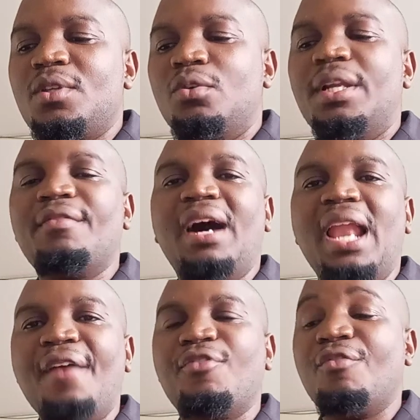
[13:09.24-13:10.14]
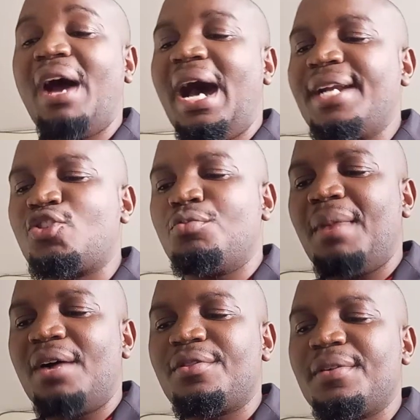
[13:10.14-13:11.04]
You live a life of hard to
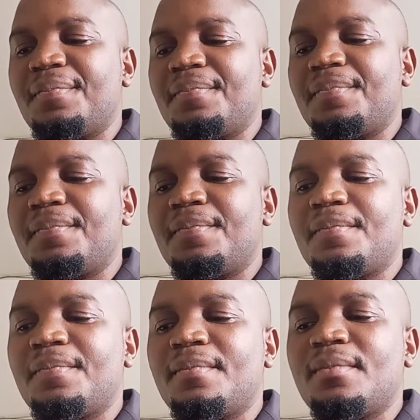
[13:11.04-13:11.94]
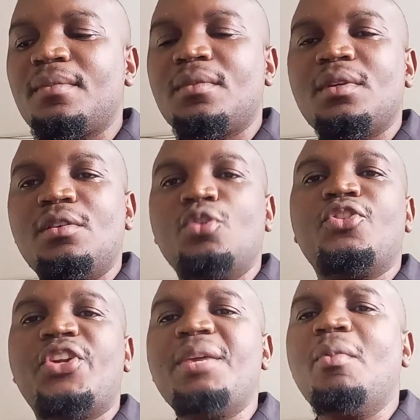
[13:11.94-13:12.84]
mouth
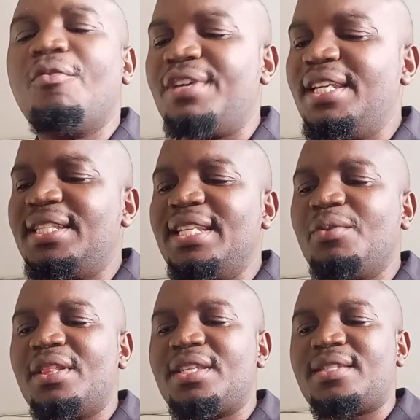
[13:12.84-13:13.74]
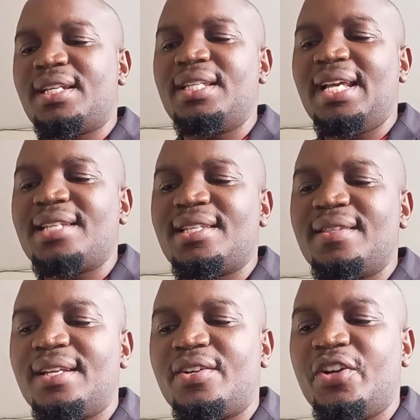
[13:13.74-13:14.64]
you dream of eating with strangers
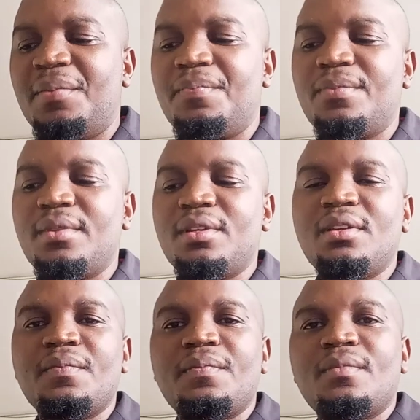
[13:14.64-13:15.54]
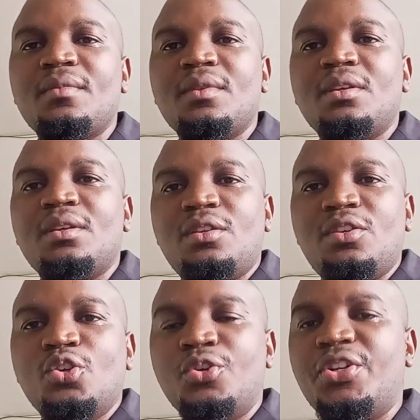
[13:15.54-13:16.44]
in the dream.
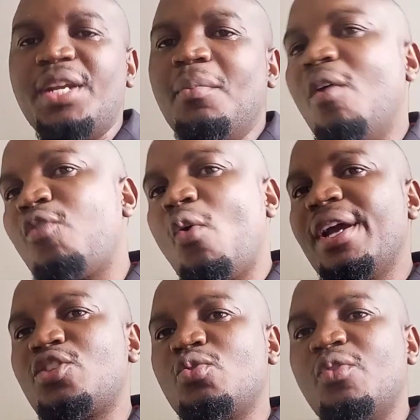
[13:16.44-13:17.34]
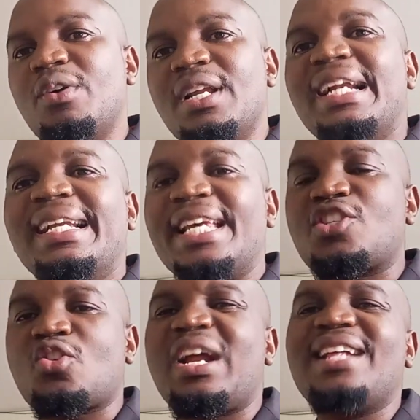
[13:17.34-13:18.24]
You dream of going to
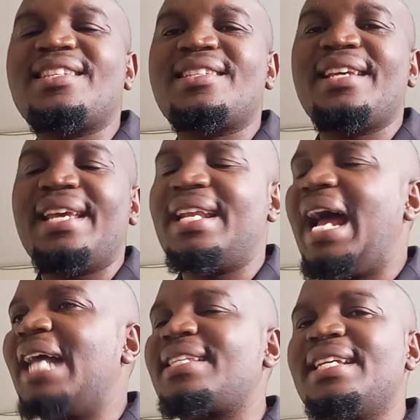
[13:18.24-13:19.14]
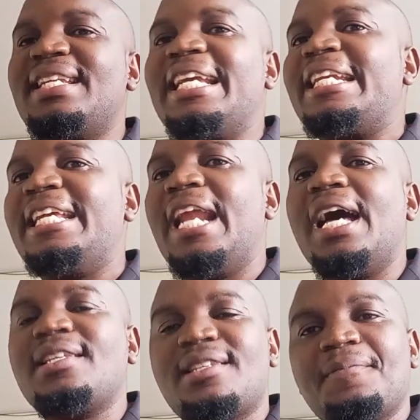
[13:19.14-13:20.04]
restaurants and attending
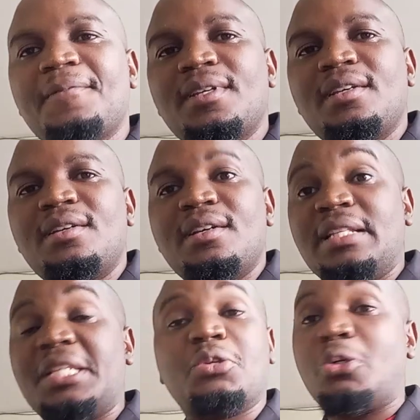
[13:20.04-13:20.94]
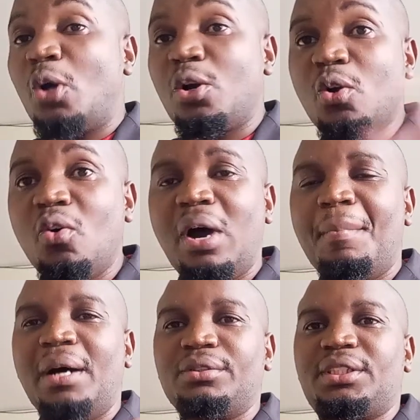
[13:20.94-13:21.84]
dinners that you don't know
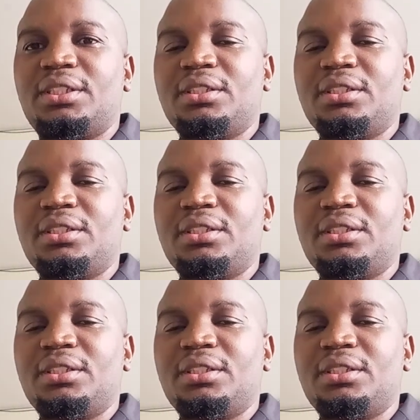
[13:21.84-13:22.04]
about.